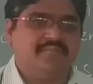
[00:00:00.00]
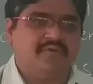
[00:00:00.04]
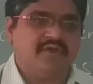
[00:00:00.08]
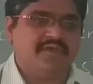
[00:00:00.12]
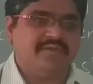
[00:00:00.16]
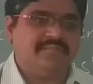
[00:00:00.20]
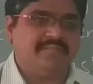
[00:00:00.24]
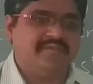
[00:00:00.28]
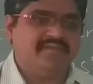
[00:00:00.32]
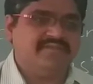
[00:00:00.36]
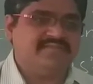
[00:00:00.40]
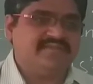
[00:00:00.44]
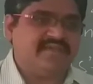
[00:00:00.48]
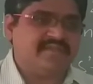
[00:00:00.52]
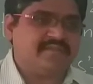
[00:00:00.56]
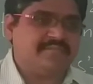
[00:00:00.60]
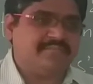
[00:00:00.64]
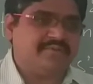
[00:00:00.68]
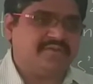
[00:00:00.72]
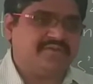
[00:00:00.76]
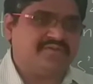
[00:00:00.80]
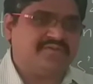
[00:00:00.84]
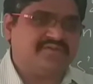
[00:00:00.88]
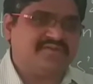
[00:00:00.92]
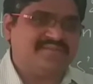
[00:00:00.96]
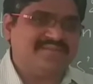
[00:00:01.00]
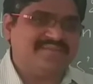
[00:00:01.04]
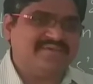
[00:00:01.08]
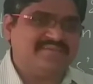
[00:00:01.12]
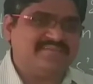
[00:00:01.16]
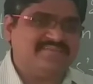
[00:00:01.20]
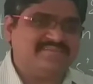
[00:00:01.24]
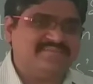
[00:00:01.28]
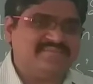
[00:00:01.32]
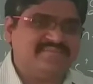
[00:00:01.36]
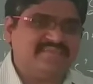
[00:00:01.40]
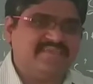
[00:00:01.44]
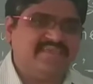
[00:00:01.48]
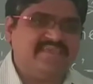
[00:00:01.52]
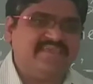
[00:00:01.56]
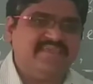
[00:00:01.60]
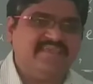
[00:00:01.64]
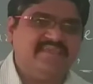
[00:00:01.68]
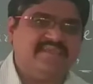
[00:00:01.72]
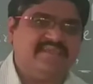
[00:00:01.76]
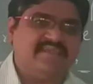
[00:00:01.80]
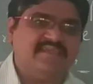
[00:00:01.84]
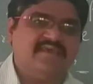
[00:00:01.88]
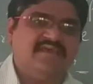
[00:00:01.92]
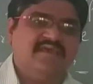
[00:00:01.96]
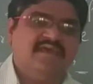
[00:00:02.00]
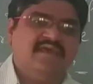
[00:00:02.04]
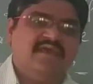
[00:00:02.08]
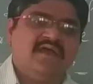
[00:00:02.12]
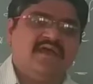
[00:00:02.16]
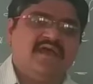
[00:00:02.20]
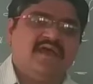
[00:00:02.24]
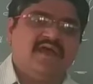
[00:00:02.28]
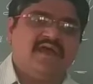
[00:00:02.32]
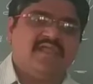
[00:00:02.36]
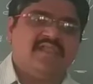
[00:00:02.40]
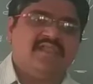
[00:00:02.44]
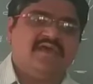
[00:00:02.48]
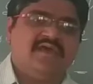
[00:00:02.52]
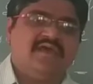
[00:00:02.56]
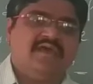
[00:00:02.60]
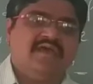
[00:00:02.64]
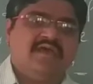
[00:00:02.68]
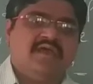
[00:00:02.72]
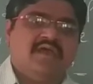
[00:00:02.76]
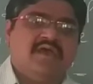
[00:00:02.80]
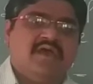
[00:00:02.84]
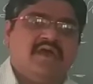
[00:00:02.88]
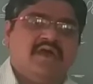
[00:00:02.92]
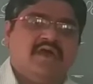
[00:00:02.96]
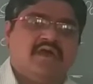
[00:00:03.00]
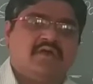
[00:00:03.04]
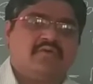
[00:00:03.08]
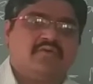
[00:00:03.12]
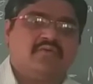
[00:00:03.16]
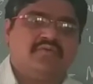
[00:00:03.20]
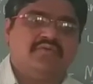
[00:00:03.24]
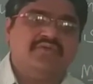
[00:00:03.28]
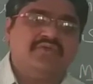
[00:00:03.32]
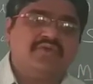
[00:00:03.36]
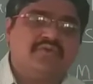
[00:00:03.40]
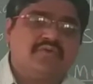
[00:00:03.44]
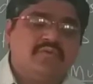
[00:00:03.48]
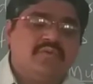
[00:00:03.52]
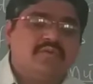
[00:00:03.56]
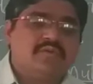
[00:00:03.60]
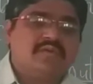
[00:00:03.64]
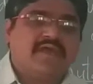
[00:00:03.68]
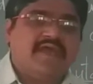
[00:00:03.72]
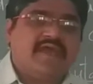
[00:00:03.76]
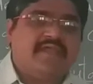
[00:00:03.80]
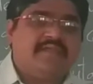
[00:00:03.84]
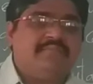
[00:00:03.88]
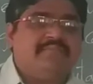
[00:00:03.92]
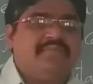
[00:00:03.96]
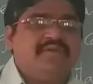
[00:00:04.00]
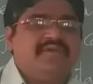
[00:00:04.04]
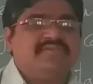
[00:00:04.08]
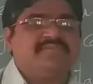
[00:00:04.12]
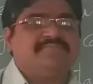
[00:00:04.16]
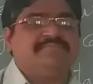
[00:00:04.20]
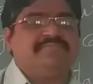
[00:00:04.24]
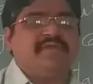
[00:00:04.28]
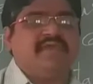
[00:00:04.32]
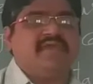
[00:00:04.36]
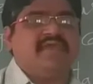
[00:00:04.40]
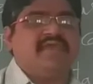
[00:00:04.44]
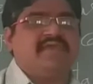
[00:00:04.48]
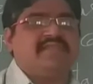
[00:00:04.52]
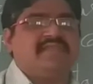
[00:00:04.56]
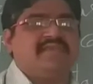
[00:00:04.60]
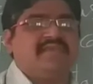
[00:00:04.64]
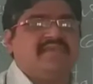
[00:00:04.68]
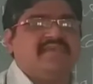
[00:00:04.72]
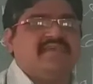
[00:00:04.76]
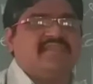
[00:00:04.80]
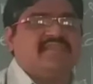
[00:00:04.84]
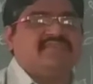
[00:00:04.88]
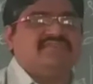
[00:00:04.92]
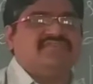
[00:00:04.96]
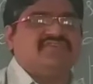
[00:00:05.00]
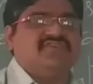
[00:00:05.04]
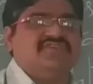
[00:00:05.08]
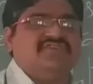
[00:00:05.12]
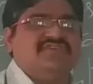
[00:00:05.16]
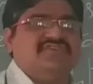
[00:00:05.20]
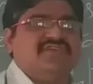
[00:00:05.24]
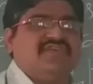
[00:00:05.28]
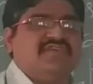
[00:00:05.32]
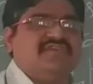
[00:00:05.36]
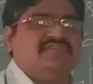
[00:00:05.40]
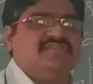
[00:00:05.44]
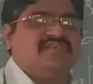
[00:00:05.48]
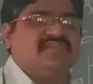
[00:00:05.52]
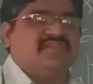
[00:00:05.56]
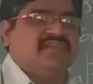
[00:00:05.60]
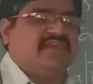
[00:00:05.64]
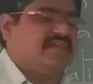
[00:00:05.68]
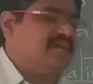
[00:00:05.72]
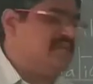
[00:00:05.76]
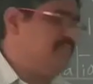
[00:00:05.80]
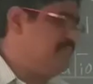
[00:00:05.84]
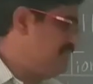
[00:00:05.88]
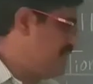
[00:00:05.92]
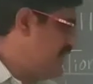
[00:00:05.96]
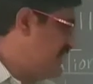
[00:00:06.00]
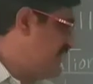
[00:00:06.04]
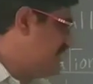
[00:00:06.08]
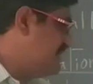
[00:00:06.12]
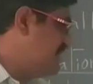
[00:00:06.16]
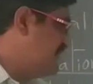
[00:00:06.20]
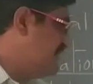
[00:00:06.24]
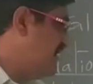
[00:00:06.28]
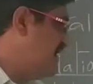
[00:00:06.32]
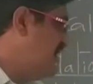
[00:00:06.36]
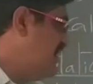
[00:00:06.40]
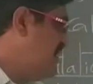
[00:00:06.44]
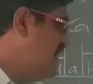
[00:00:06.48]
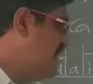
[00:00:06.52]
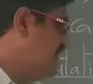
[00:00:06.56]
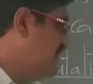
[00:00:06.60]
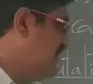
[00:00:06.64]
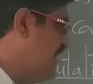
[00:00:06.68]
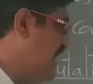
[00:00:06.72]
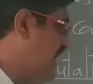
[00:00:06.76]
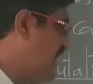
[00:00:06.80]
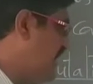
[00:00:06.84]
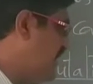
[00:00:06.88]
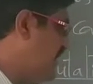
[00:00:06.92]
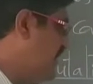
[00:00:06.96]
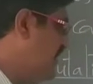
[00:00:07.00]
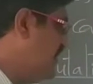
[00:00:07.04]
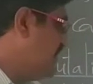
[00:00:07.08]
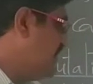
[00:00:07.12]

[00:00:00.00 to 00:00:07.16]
Point means at a particular gene or a nucleotide base pair, here a changing is taken place, then